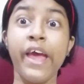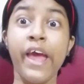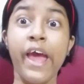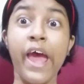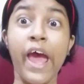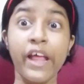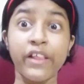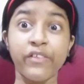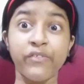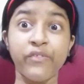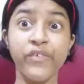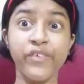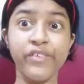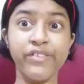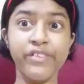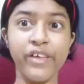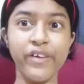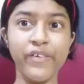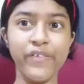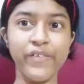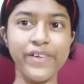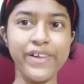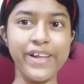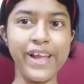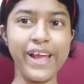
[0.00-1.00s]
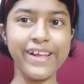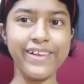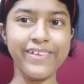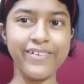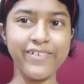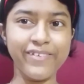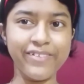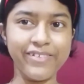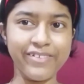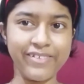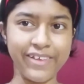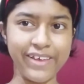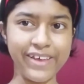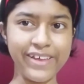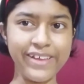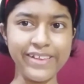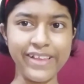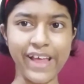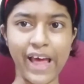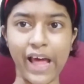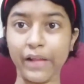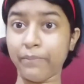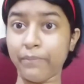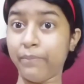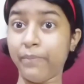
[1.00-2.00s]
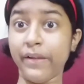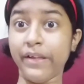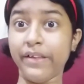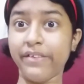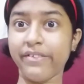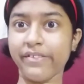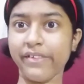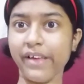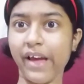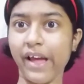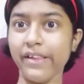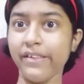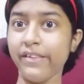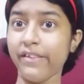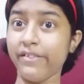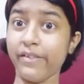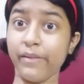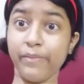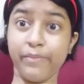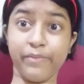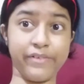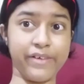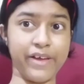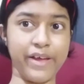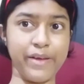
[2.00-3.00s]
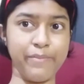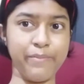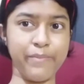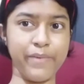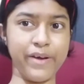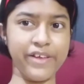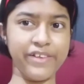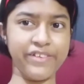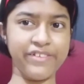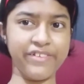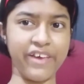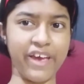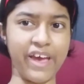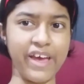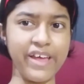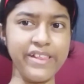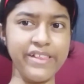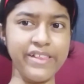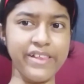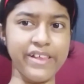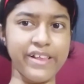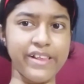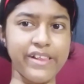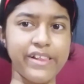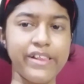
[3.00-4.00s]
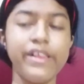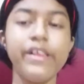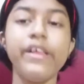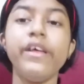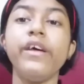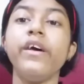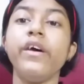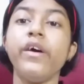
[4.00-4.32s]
At first I would like to say that please kindly subscribe my channel.